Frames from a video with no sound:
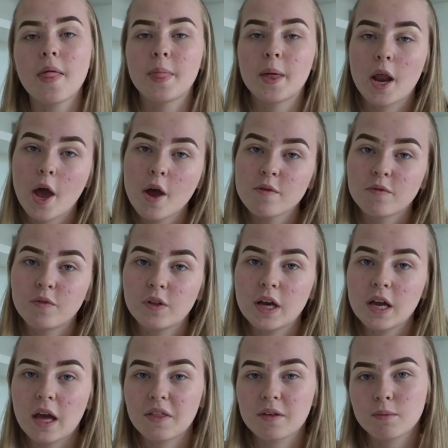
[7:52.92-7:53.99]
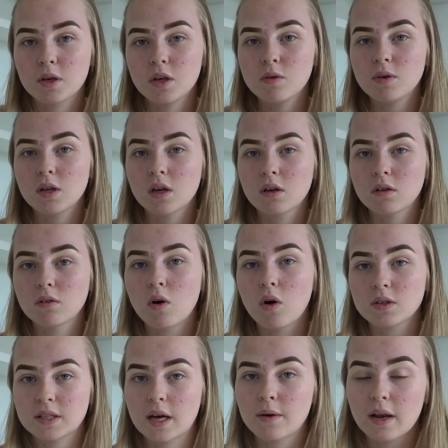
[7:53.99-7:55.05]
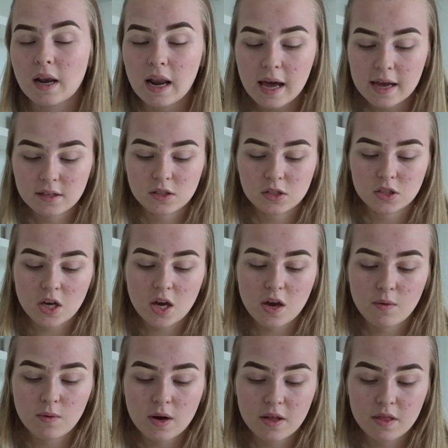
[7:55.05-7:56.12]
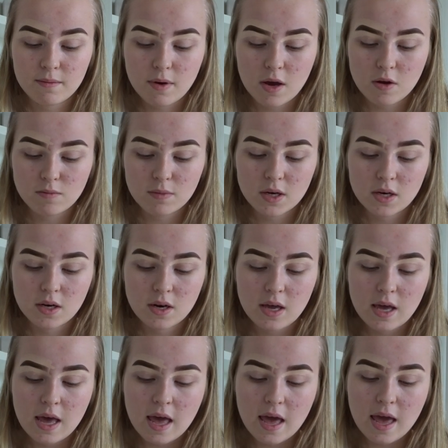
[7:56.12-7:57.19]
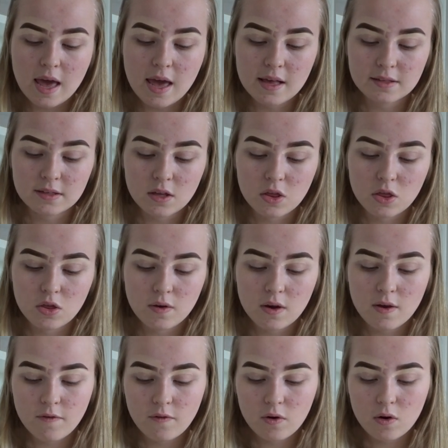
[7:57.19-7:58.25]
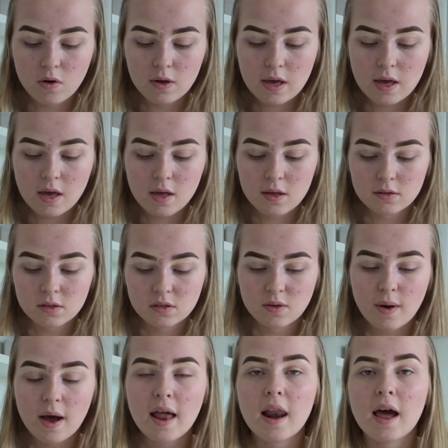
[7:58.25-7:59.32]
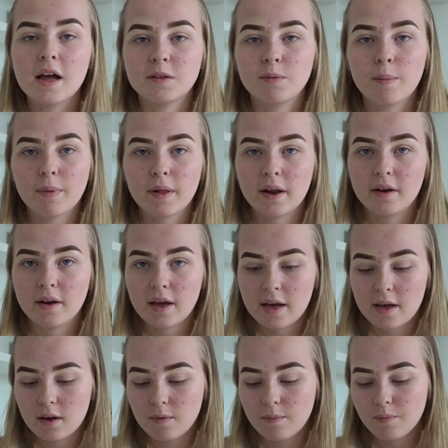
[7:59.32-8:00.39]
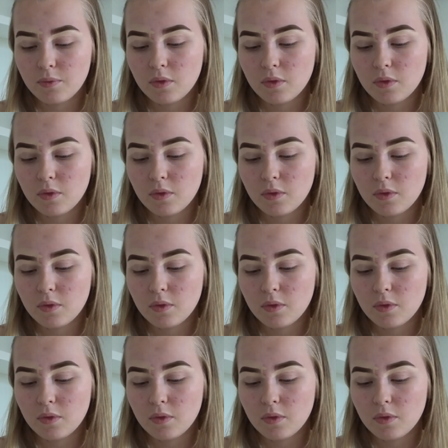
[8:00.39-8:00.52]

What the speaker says: And then hopefully, I think my uni course that I would like to do at the moment is 3 or 4 years. So I like to be planned ahead.